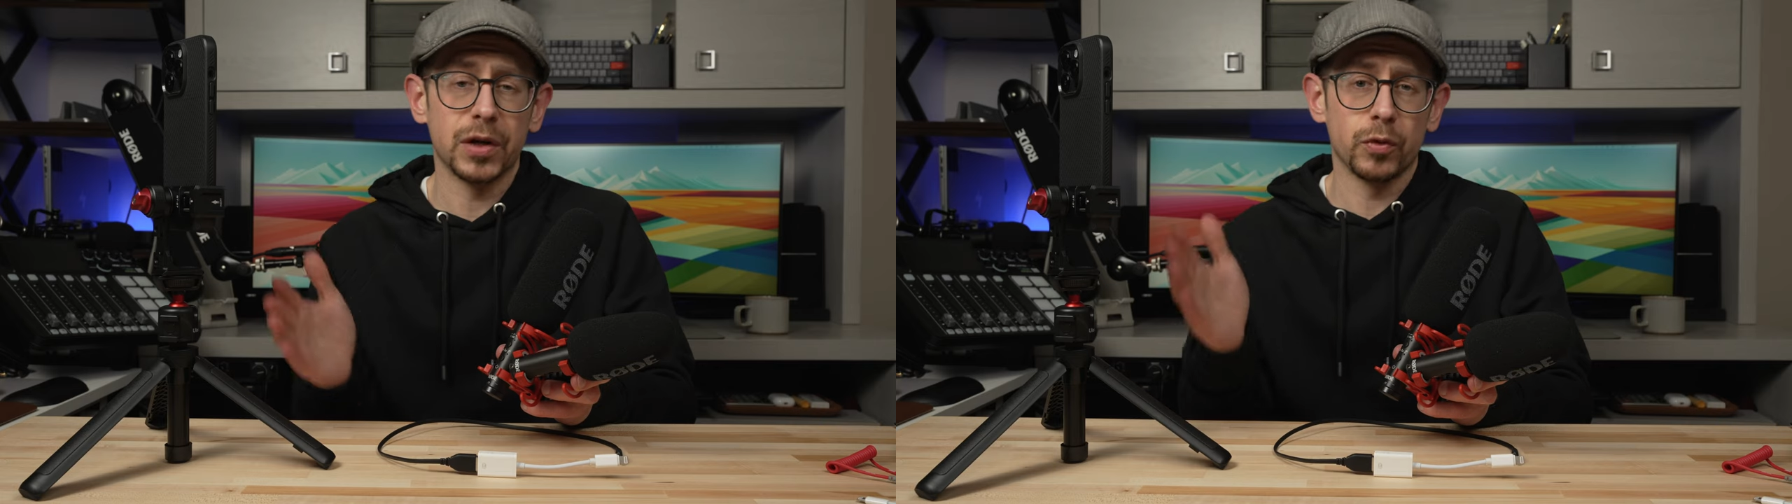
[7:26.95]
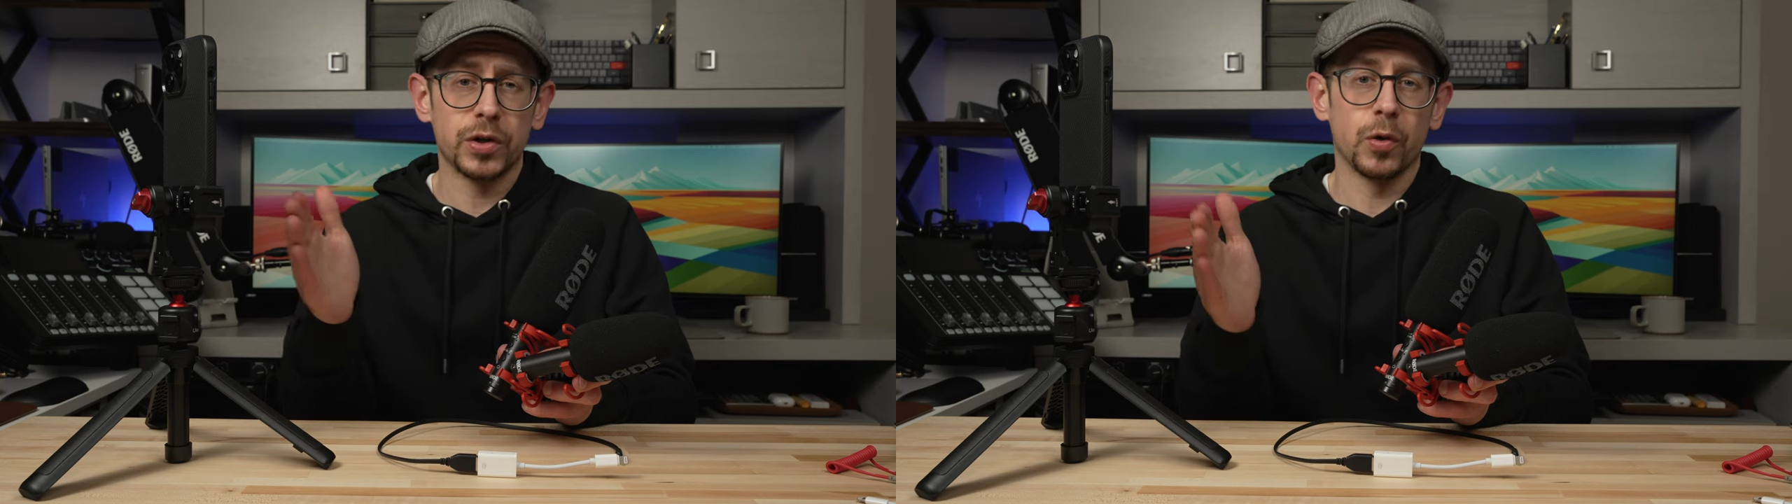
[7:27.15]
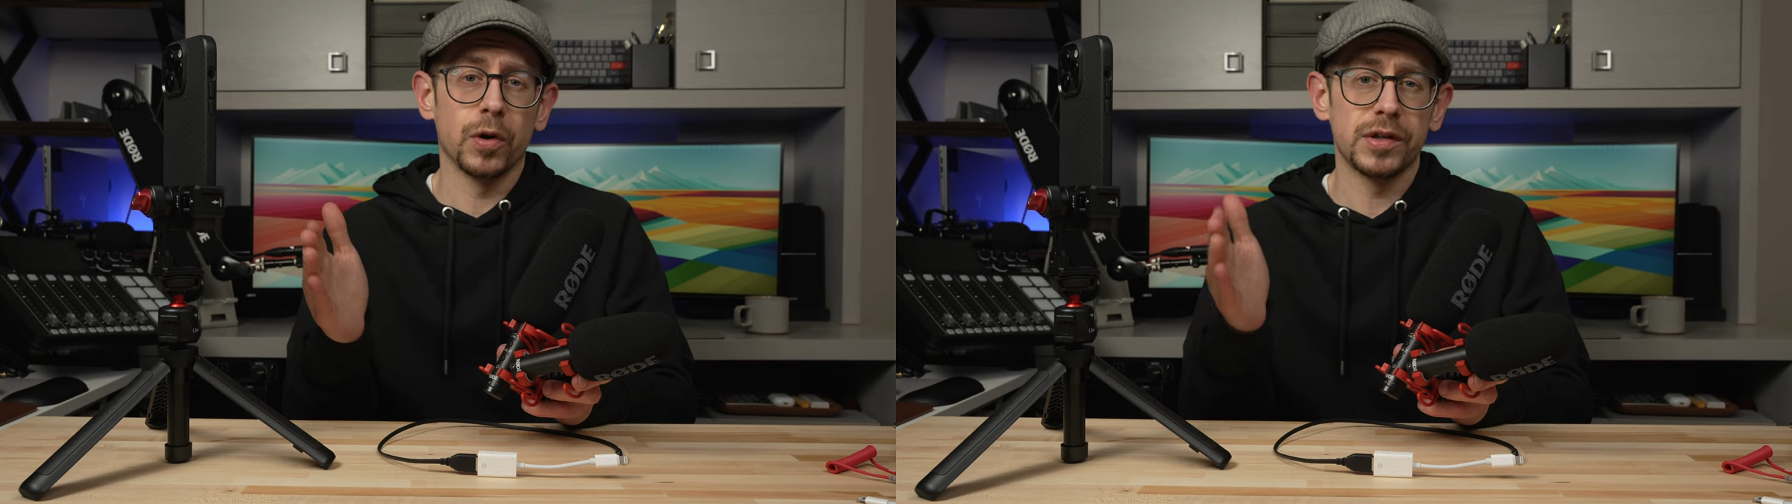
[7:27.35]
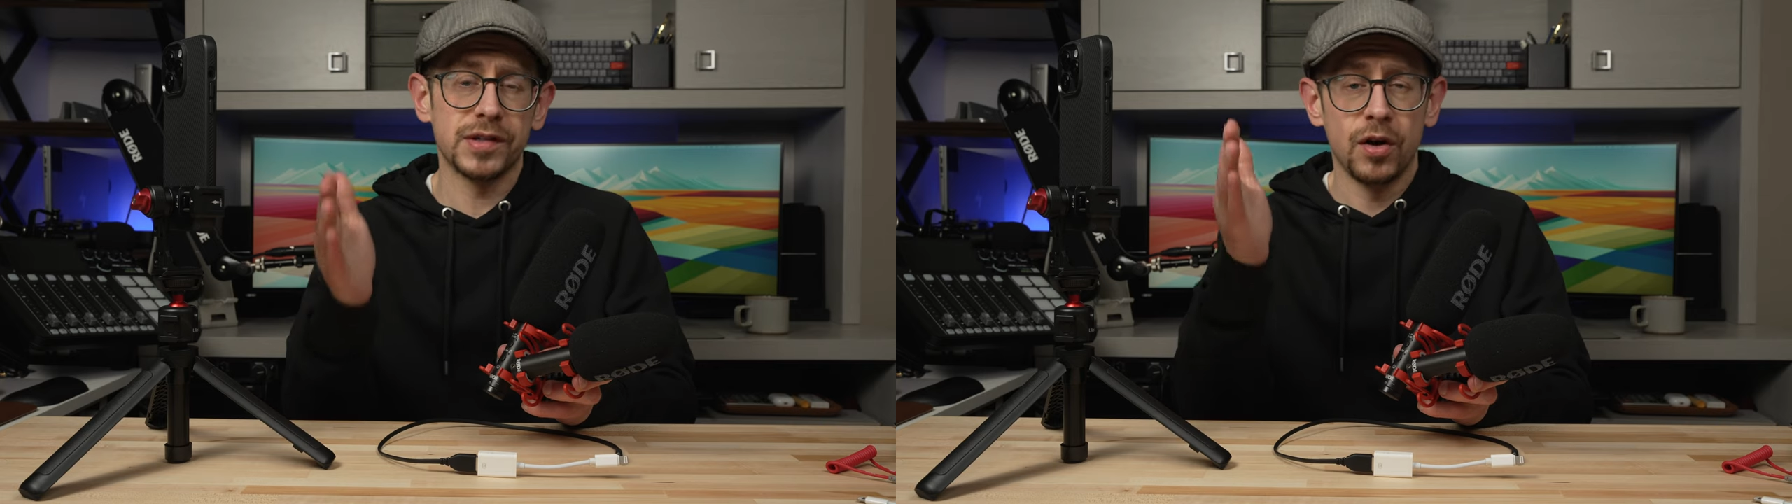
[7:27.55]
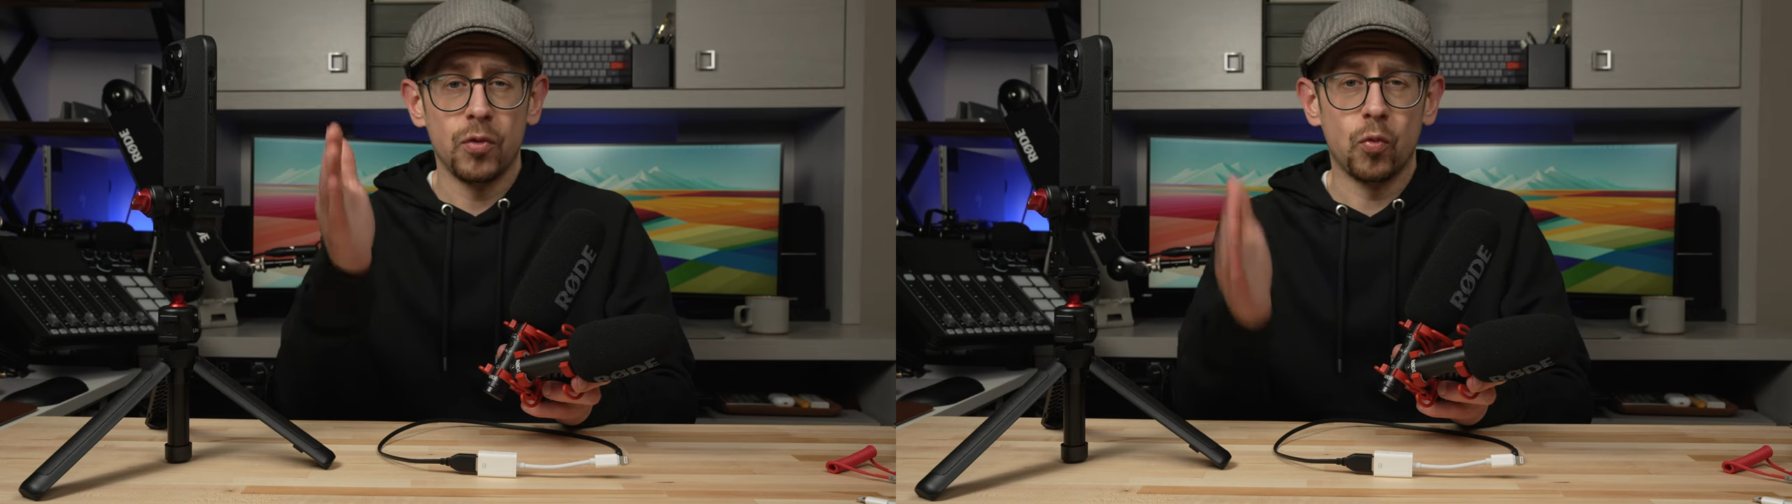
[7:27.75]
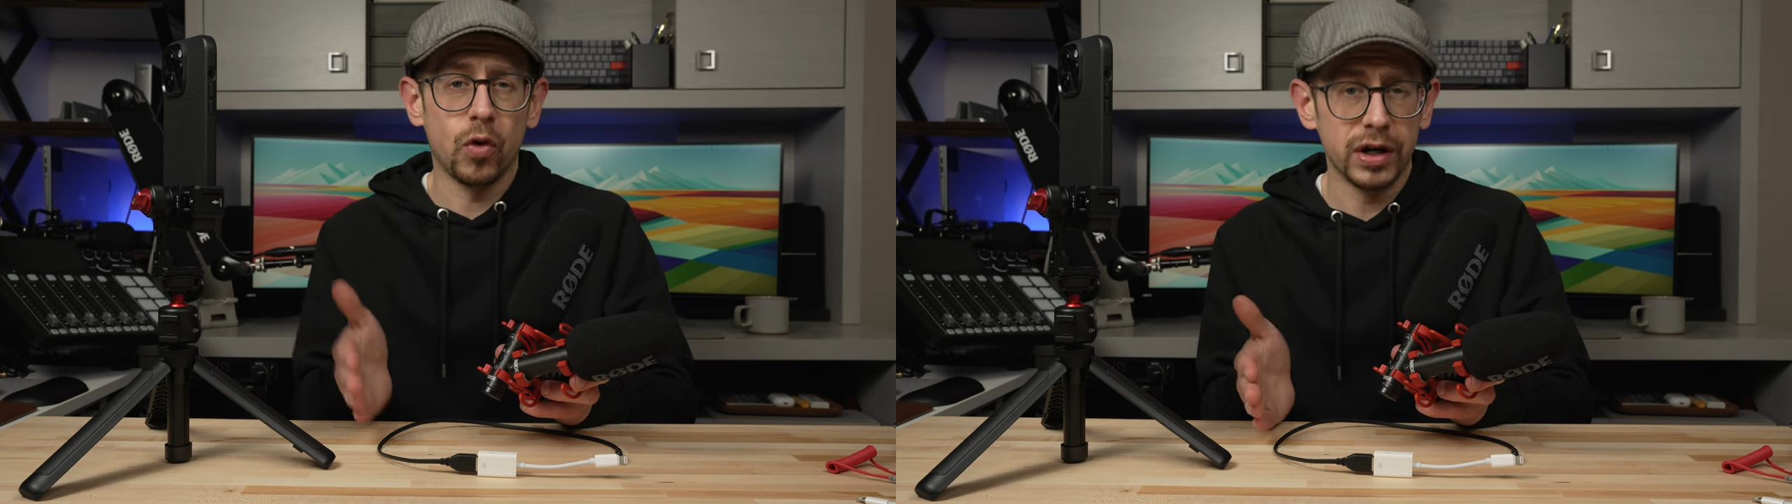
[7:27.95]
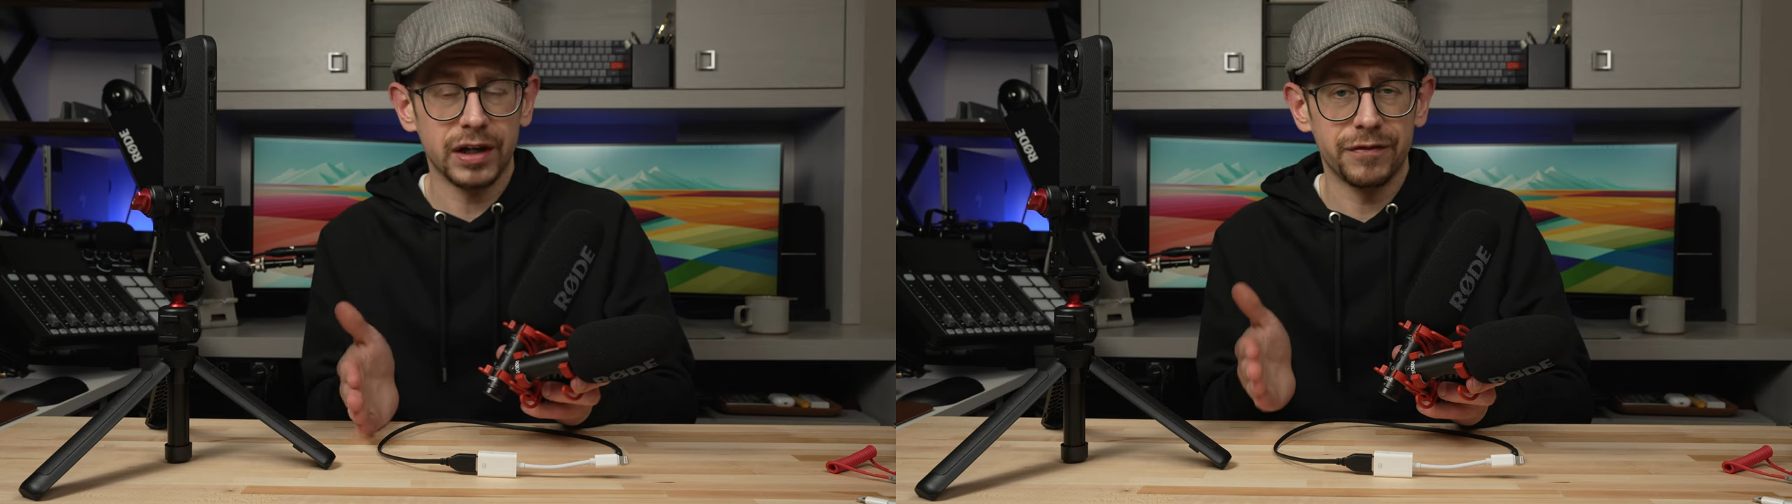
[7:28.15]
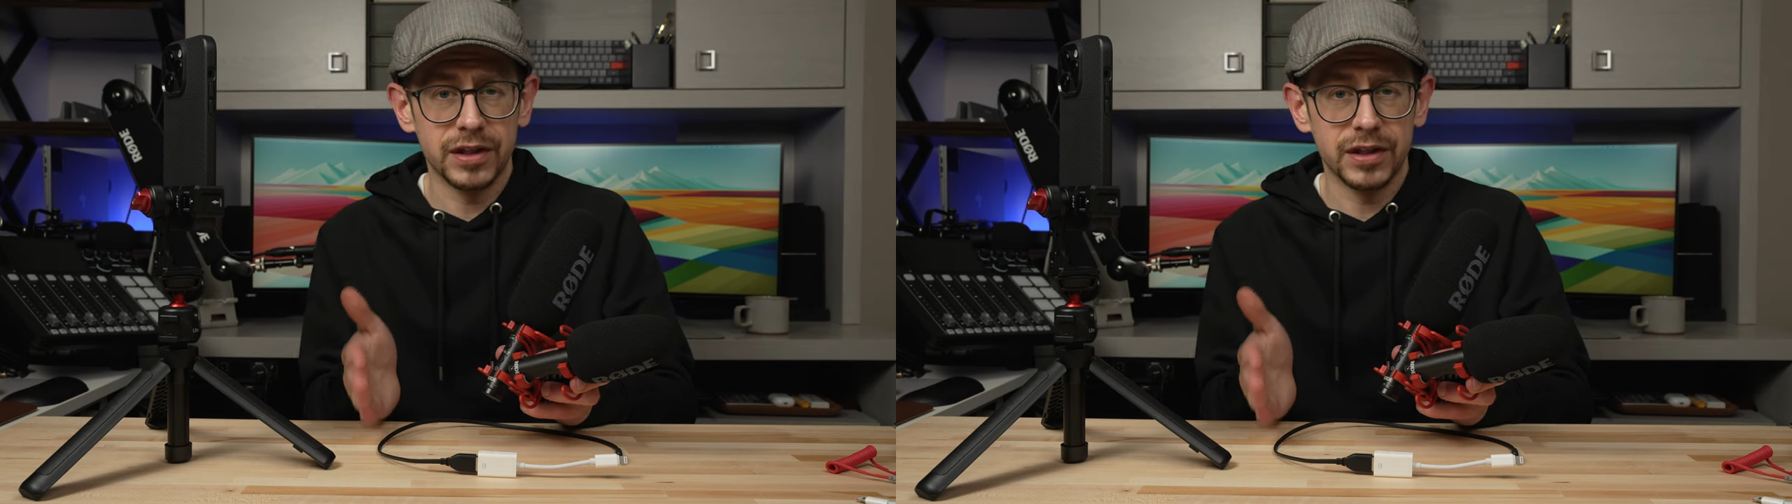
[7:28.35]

It records one of